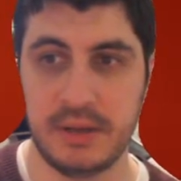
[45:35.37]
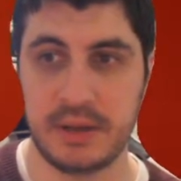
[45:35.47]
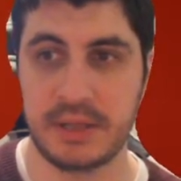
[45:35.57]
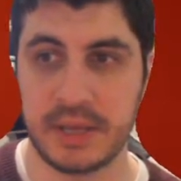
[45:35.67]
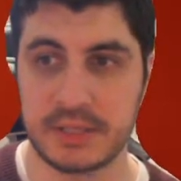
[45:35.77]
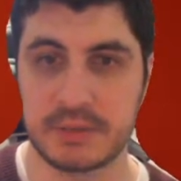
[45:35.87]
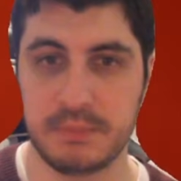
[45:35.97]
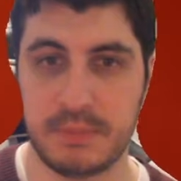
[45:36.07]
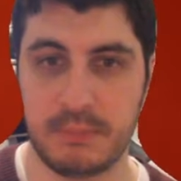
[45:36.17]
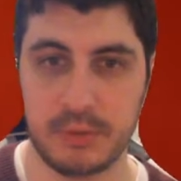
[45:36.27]

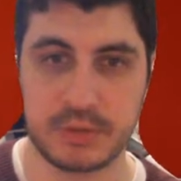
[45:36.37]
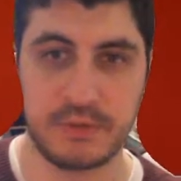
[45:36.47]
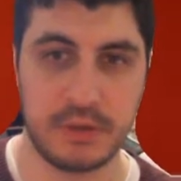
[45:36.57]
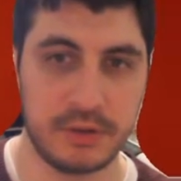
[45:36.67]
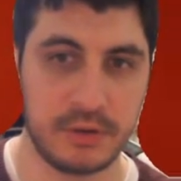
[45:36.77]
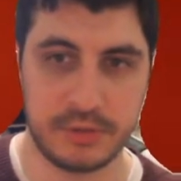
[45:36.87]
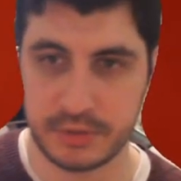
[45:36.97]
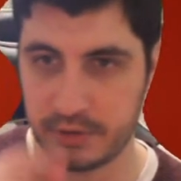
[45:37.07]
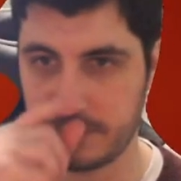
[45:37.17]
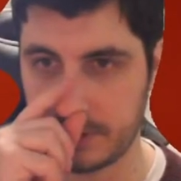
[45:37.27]
against most of the other
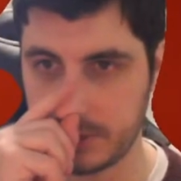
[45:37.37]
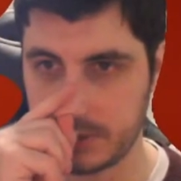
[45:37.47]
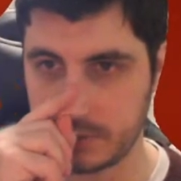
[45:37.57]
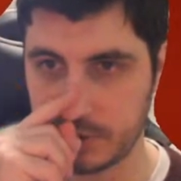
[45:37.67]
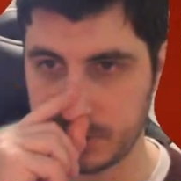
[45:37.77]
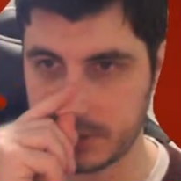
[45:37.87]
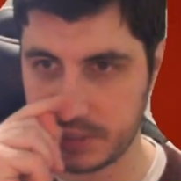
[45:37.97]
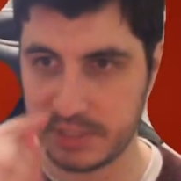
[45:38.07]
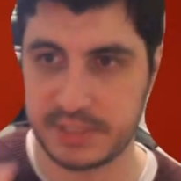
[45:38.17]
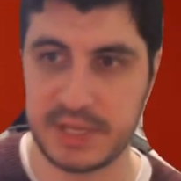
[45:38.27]
alternative energy sources,
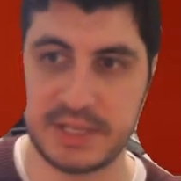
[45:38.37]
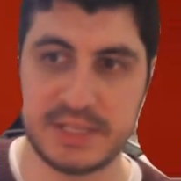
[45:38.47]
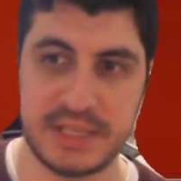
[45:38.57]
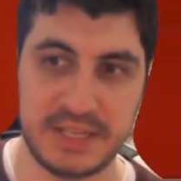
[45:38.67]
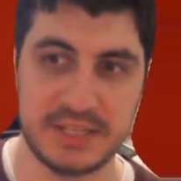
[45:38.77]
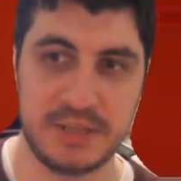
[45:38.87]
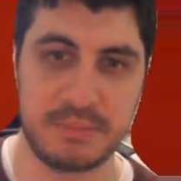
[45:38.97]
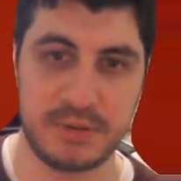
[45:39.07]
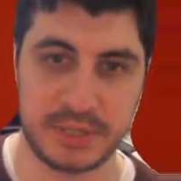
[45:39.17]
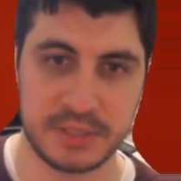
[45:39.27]
it's that it's easily
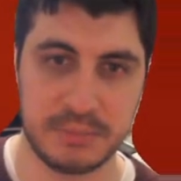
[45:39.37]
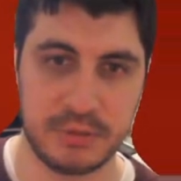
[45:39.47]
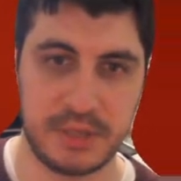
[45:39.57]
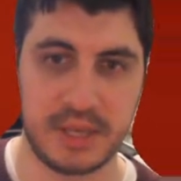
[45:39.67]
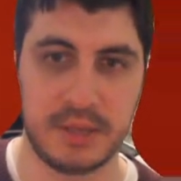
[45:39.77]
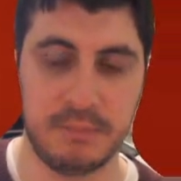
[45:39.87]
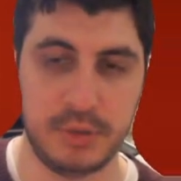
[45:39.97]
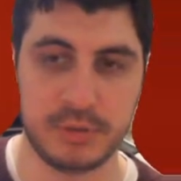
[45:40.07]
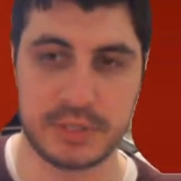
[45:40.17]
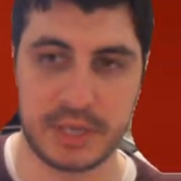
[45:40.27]
predictable and can be
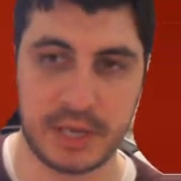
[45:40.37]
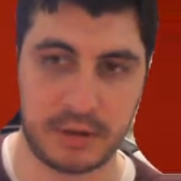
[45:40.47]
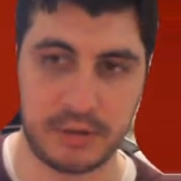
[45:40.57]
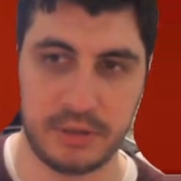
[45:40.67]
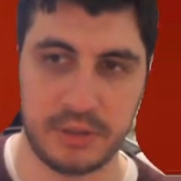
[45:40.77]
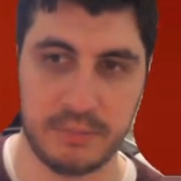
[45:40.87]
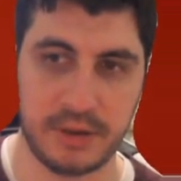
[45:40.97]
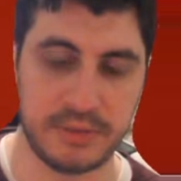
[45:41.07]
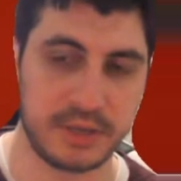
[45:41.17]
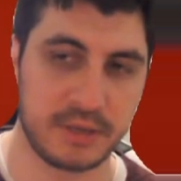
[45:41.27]
used to calculate the
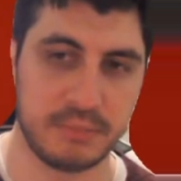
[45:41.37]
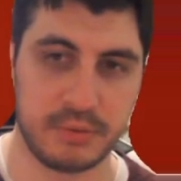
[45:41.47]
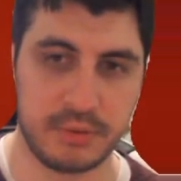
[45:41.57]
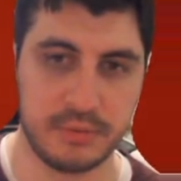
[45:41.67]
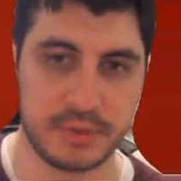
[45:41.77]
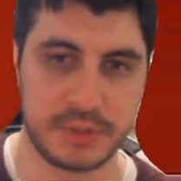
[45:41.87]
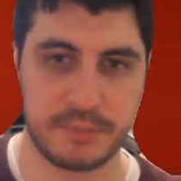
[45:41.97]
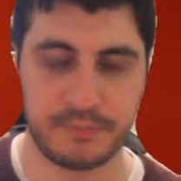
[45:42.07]
amount that it can produce.